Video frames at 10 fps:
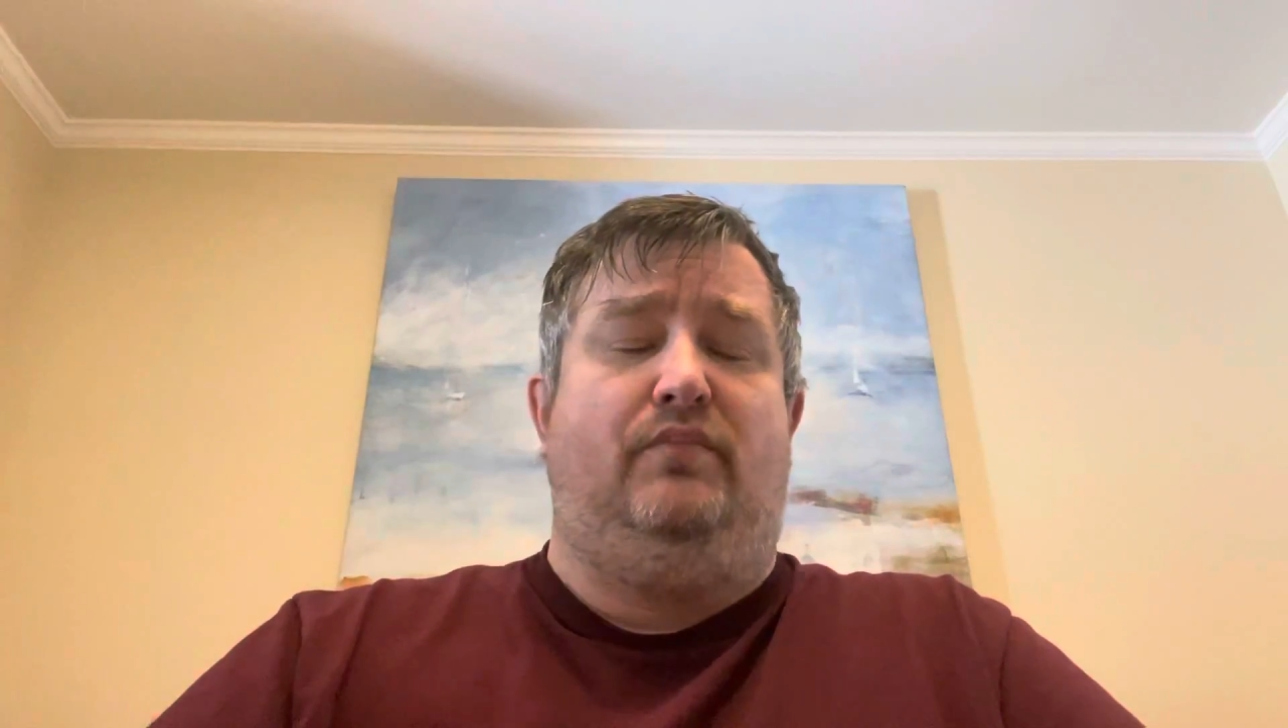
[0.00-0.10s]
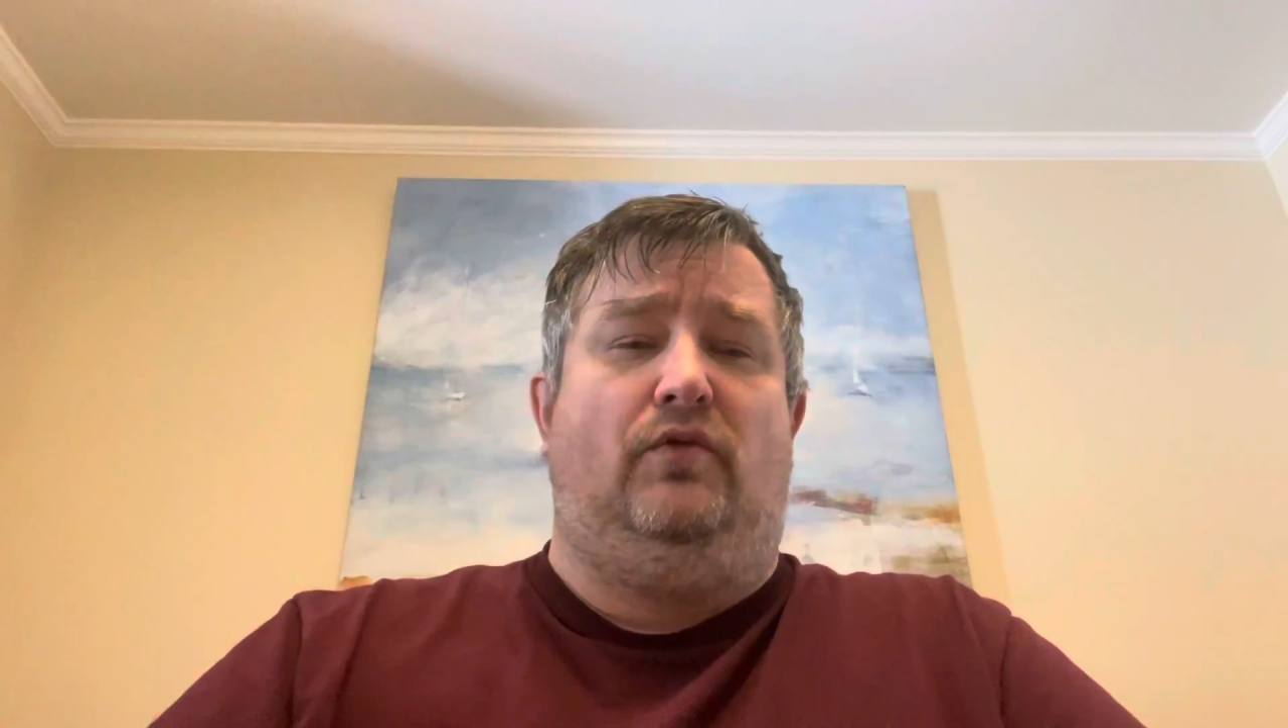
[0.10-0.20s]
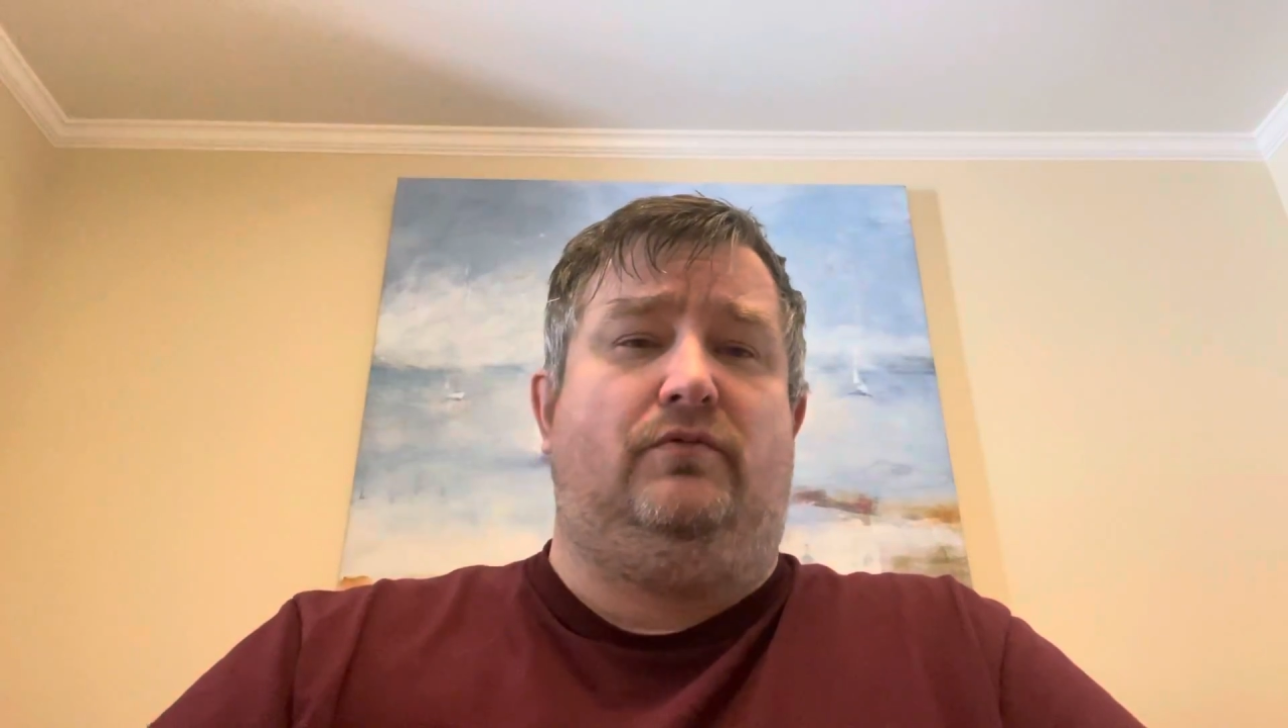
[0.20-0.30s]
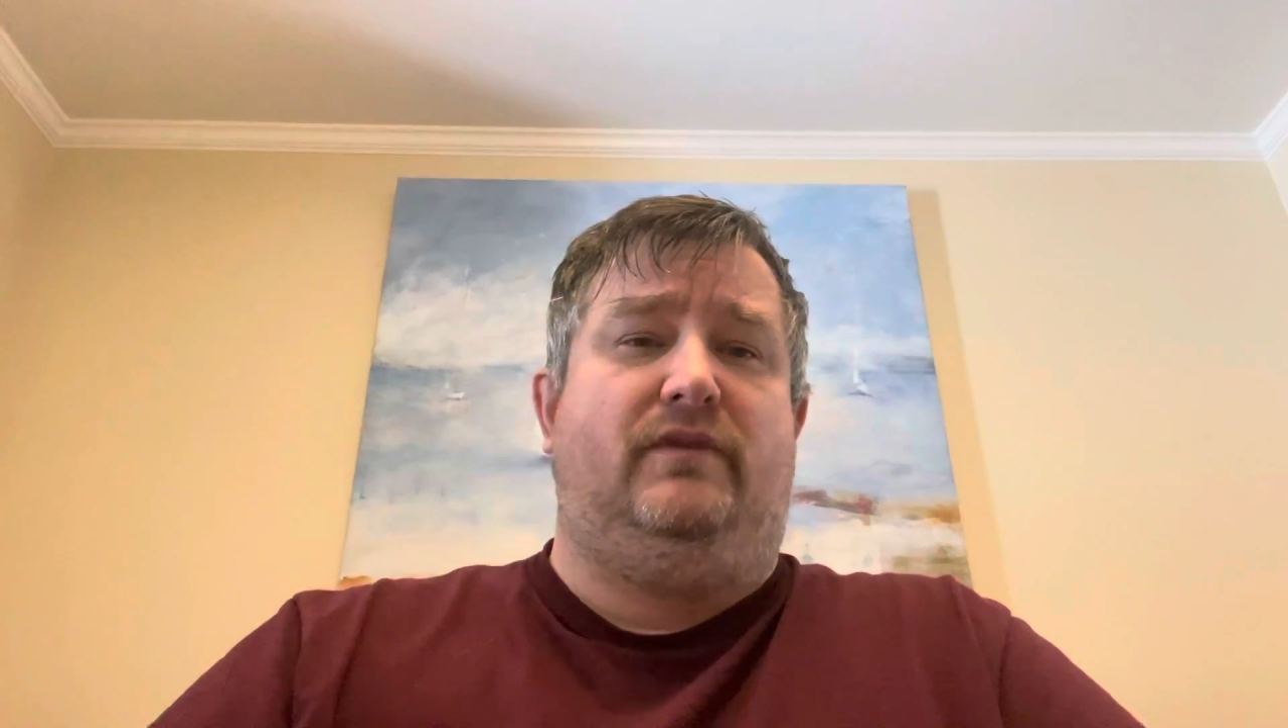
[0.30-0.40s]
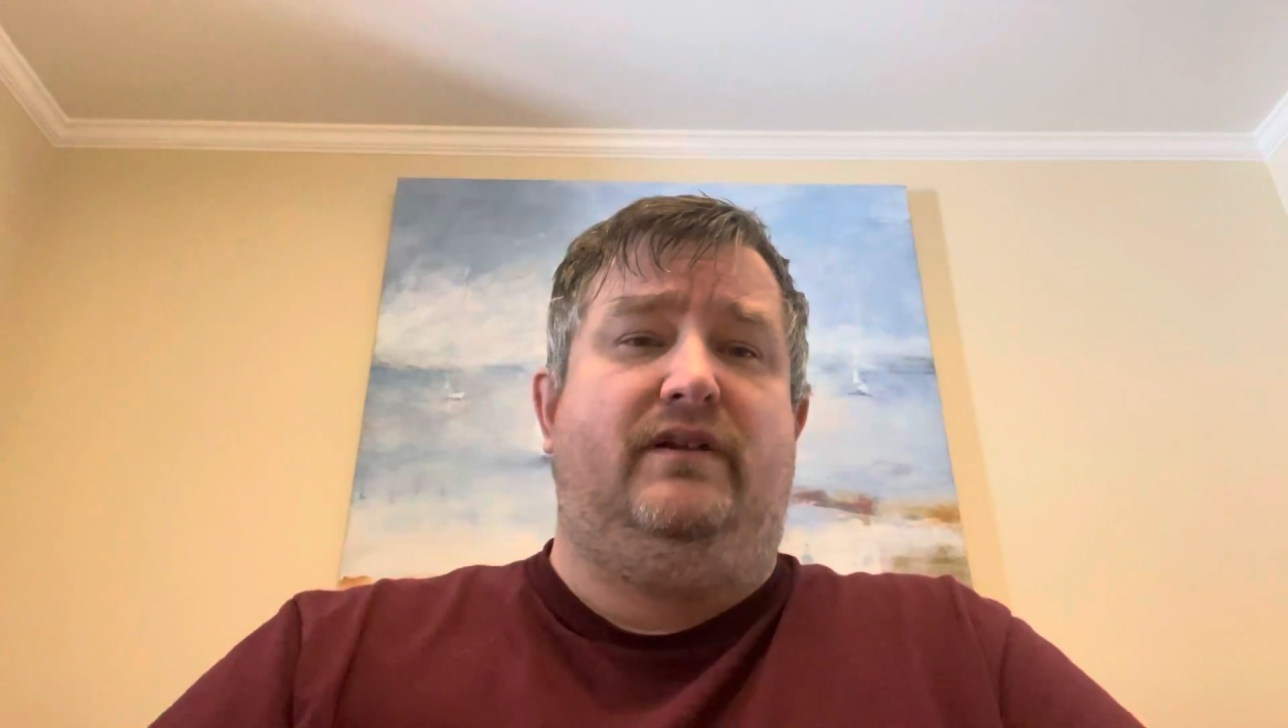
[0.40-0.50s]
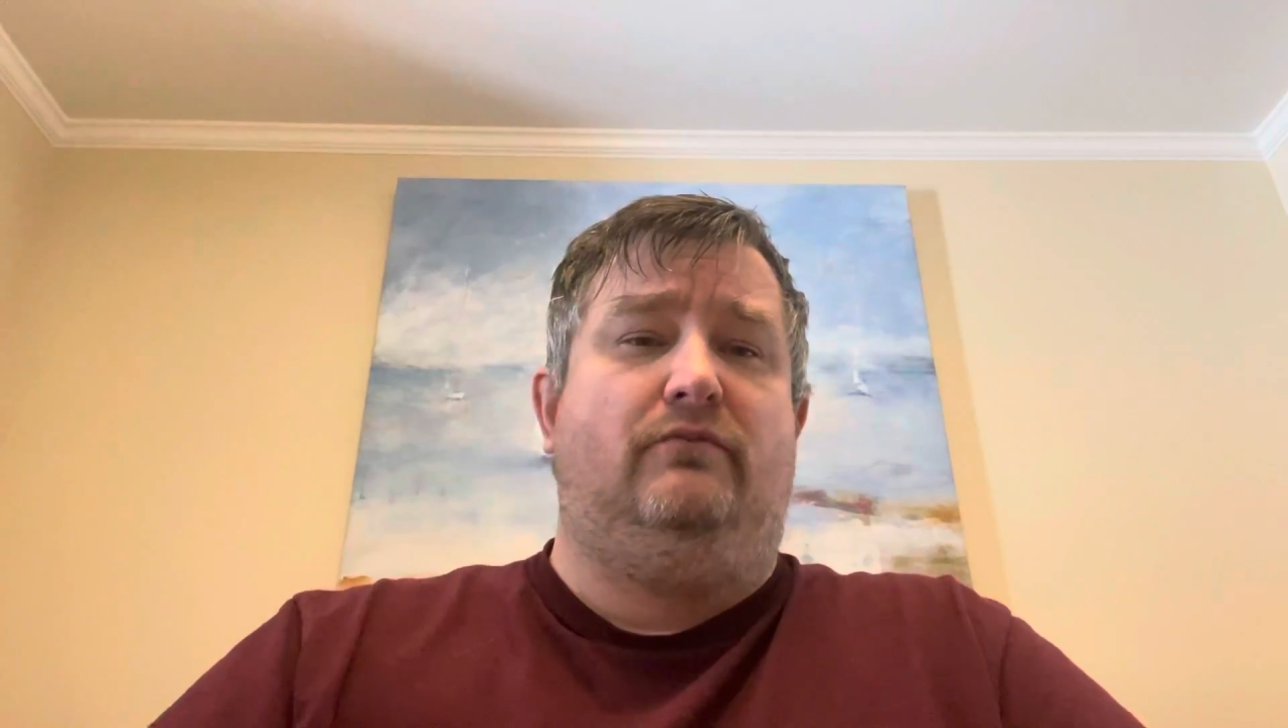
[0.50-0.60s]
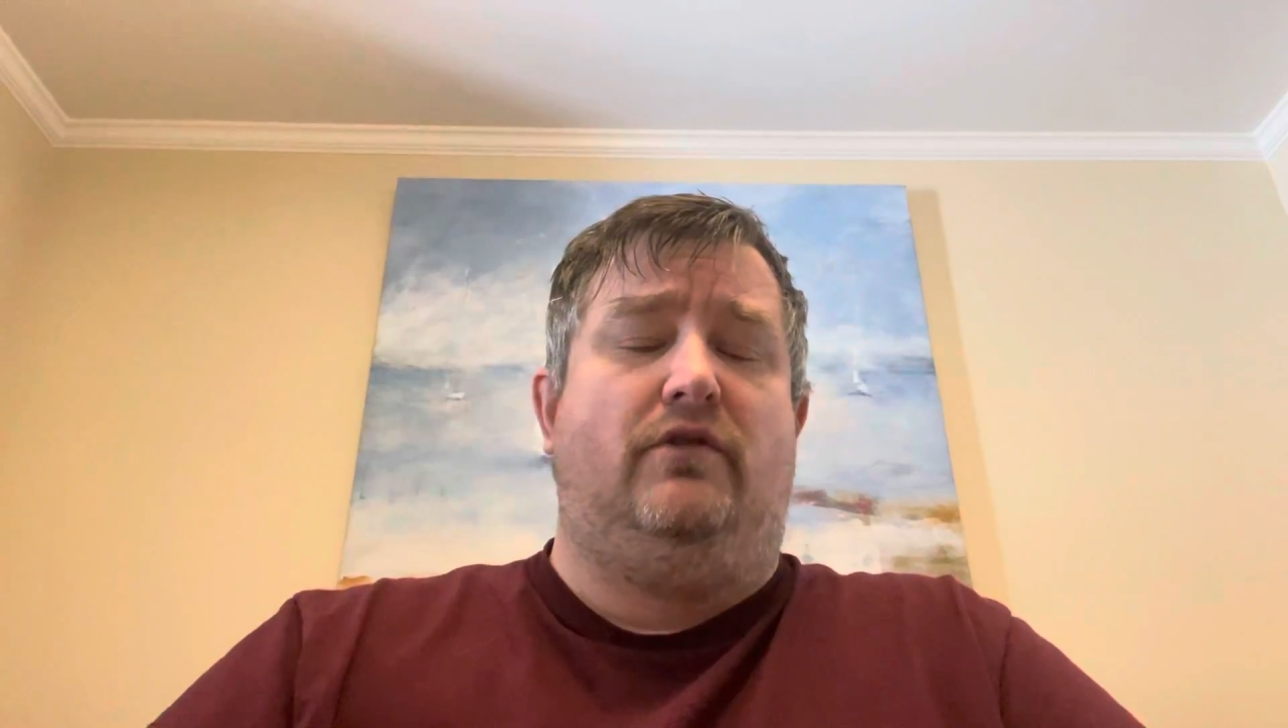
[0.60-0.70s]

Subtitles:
bullring